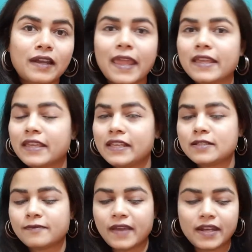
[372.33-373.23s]
Like
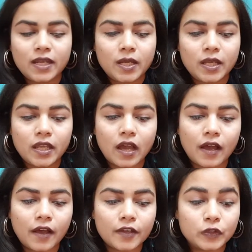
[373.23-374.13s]
he's very
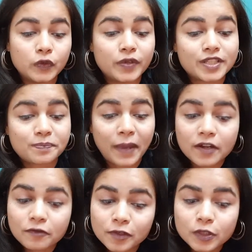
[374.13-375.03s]
respectful